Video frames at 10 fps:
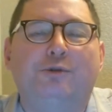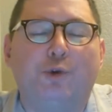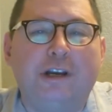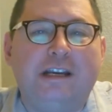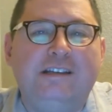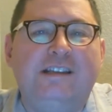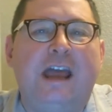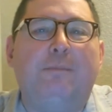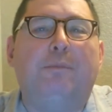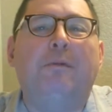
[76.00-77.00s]
trees
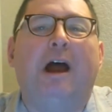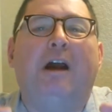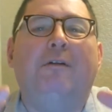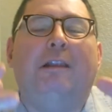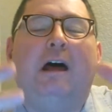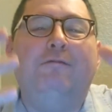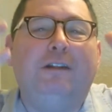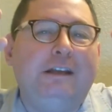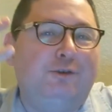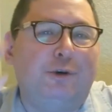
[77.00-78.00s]
that are
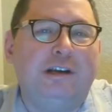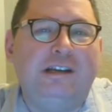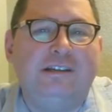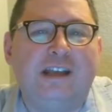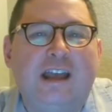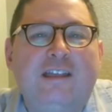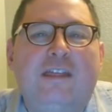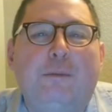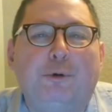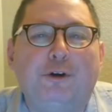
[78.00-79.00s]
lovely trees
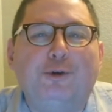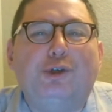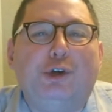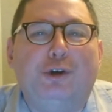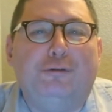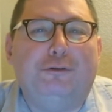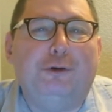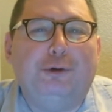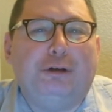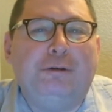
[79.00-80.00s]
that produce good
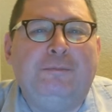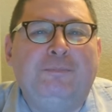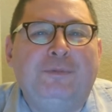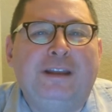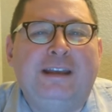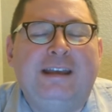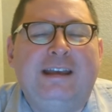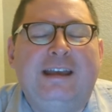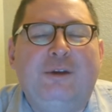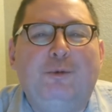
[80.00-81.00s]
fruit.
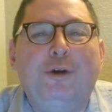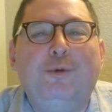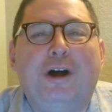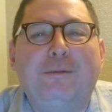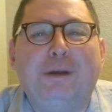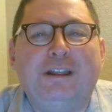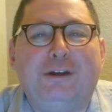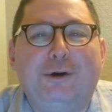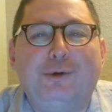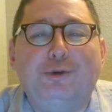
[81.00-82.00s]
We want to be
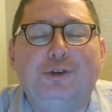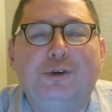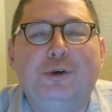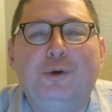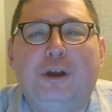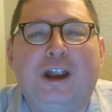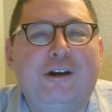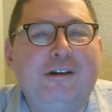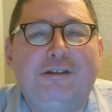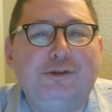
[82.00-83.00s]
those who
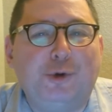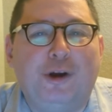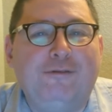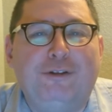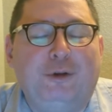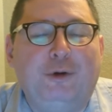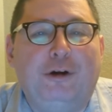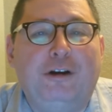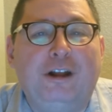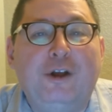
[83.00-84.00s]
carry the joy of the
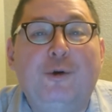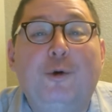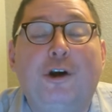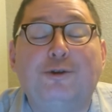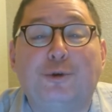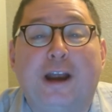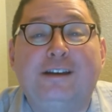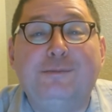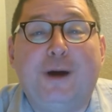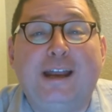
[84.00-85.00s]
Lord, who are
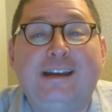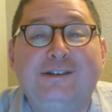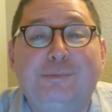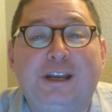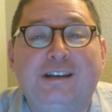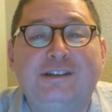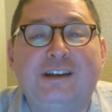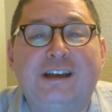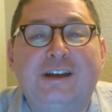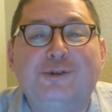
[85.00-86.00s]
directed by his
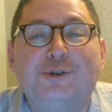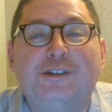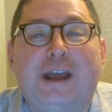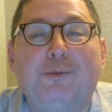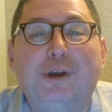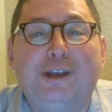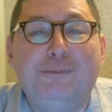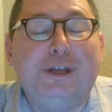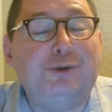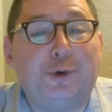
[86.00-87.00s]
peace, so that we
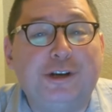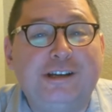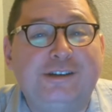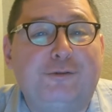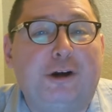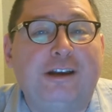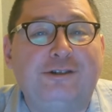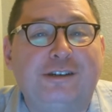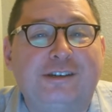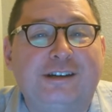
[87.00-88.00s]
can be trees of
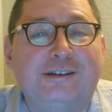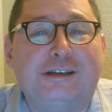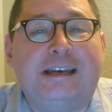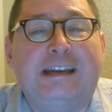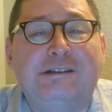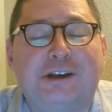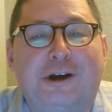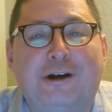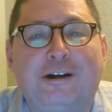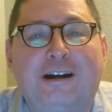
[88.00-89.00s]
righteousness in his
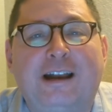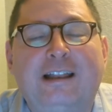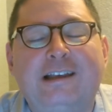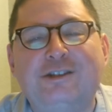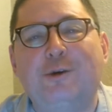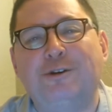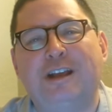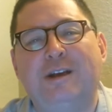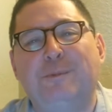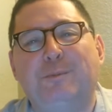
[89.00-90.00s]
garden. Let's go
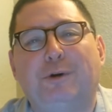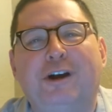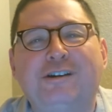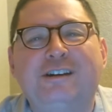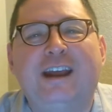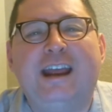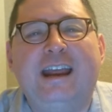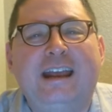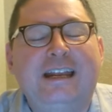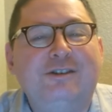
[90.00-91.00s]
to him in prayer
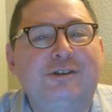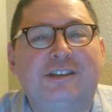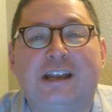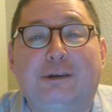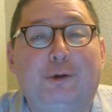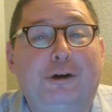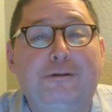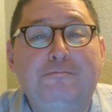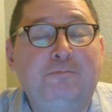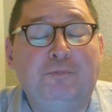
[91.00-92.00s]
today. Just say,
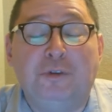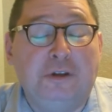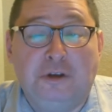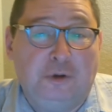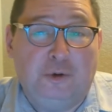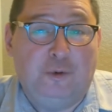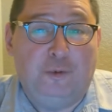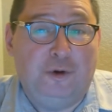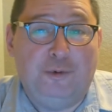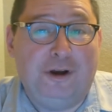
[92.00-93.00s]
Lord,
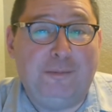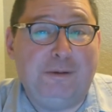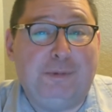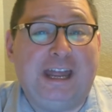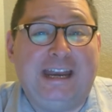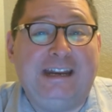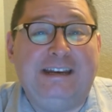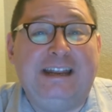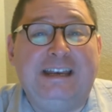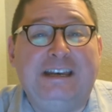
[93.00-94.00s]
we want to be
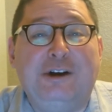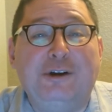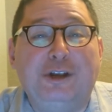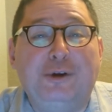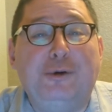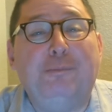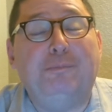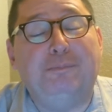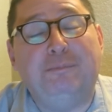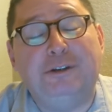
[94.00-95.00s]
planted near you